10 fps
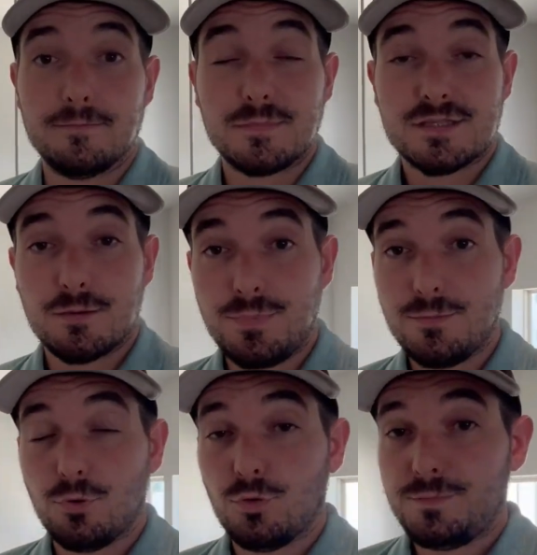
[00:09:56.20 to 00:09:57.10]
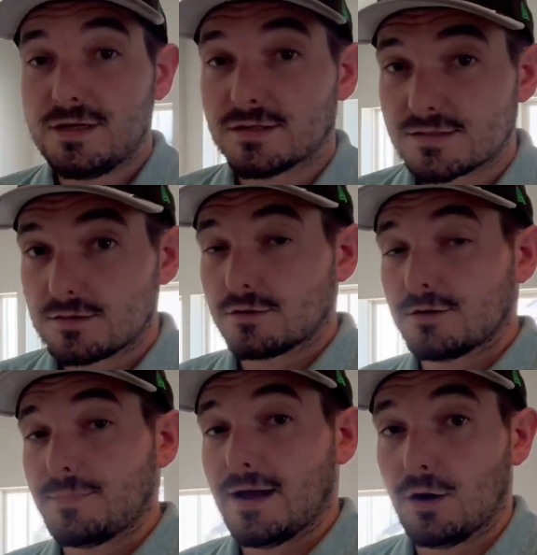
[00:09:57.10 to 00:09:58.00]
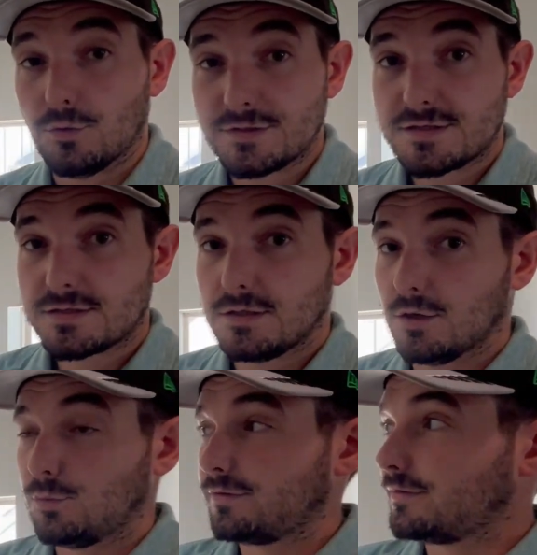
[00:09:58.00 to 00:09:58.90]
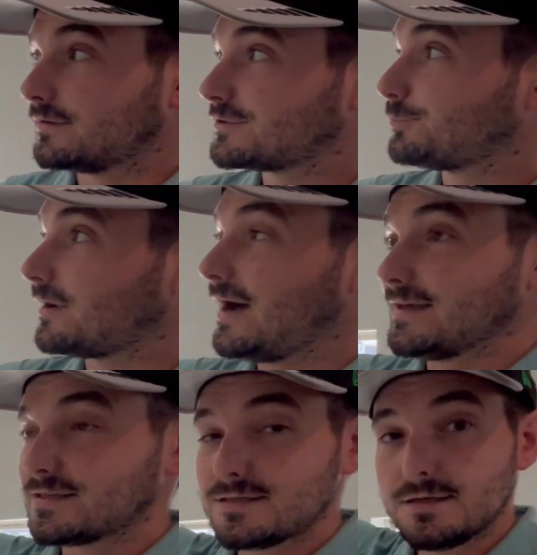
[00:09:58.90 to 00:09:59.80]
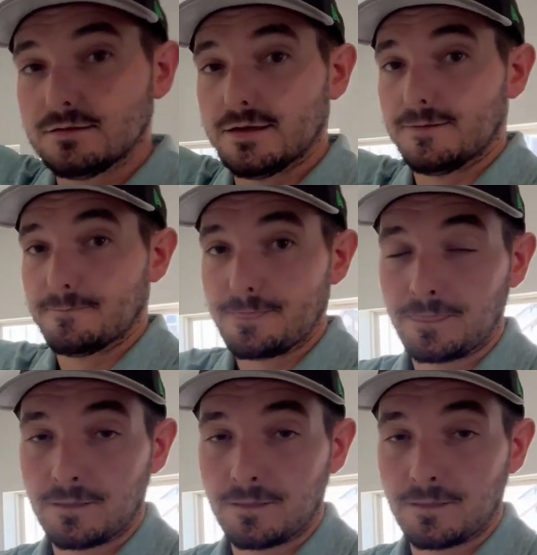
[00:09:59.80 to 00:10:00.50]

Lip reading: Some people would be concerned about, with the super high ceiling